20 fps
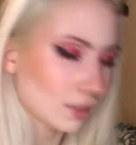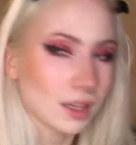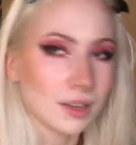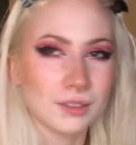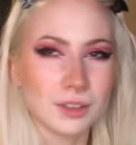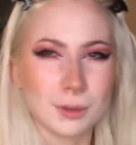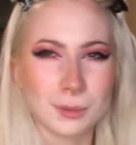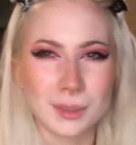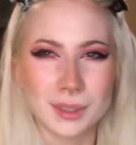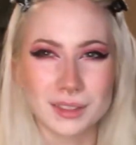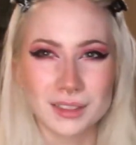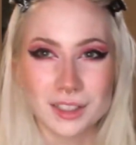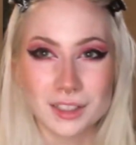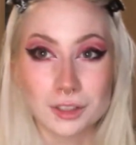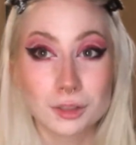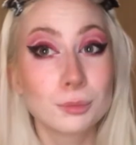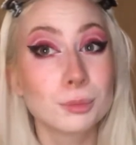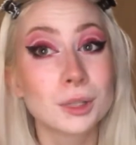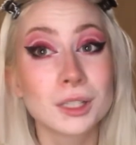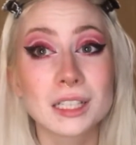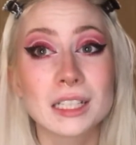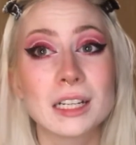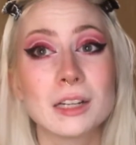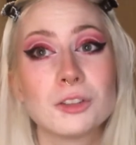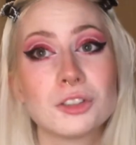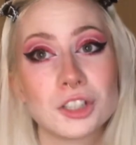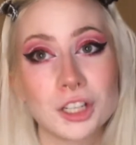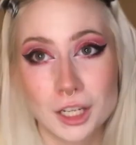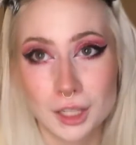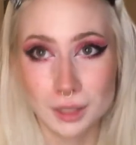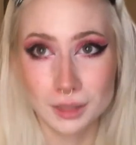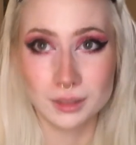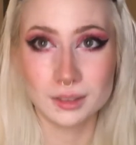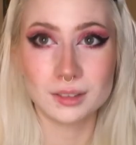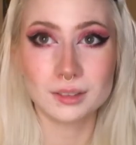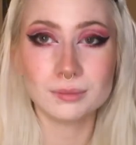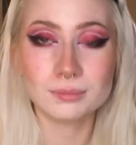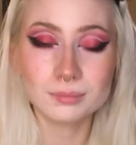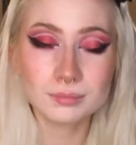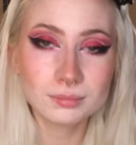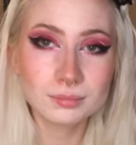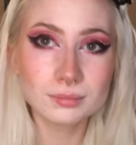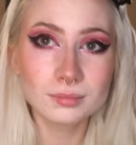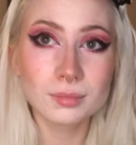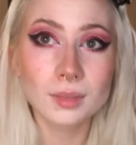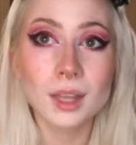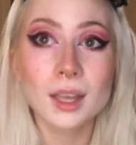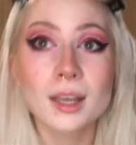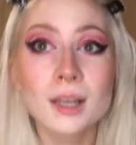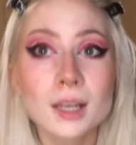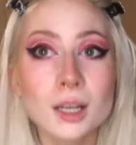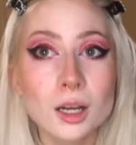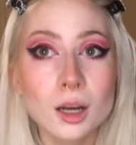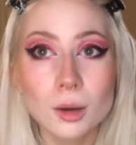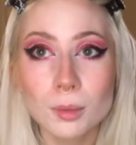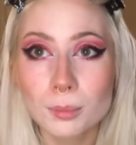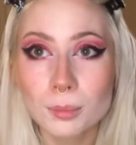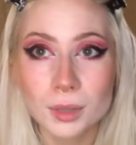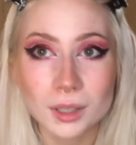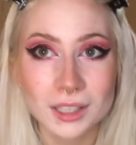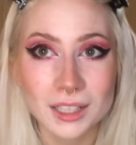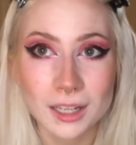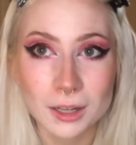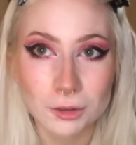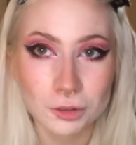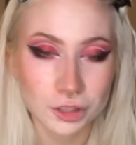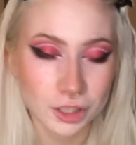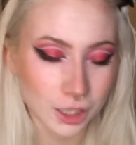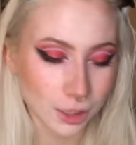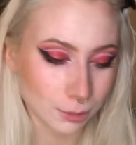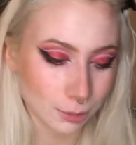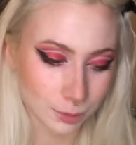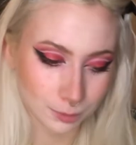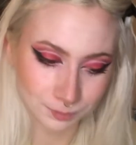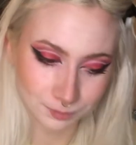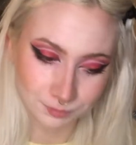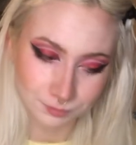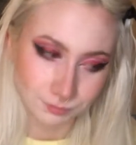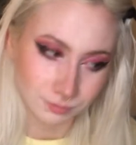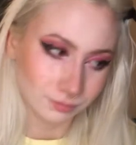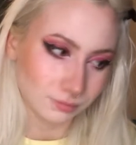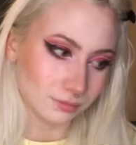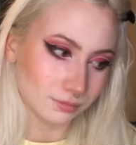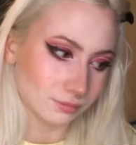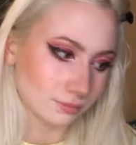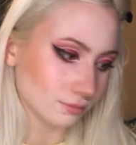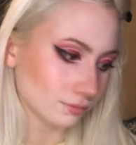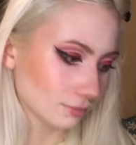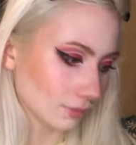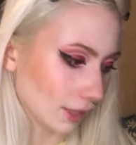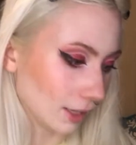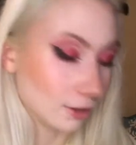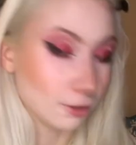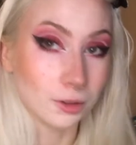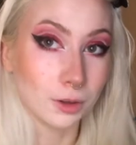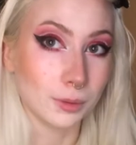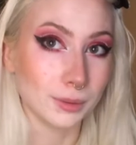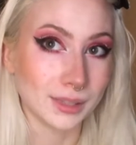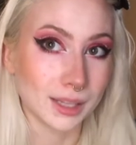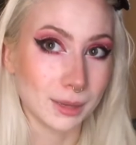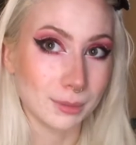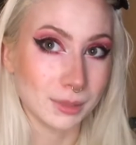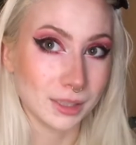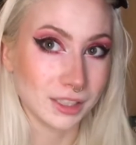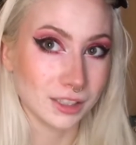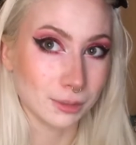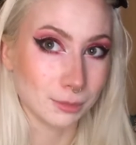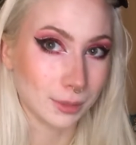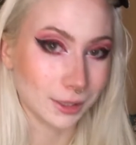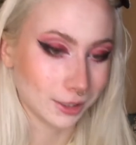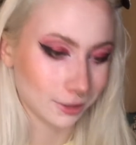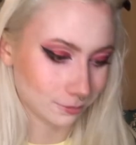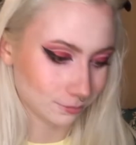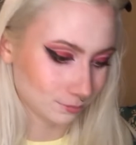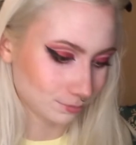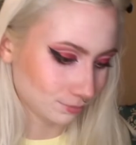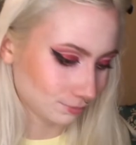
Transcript: If that makes sense, pull it out shape. Pull it out shape. I don't know what that means, but.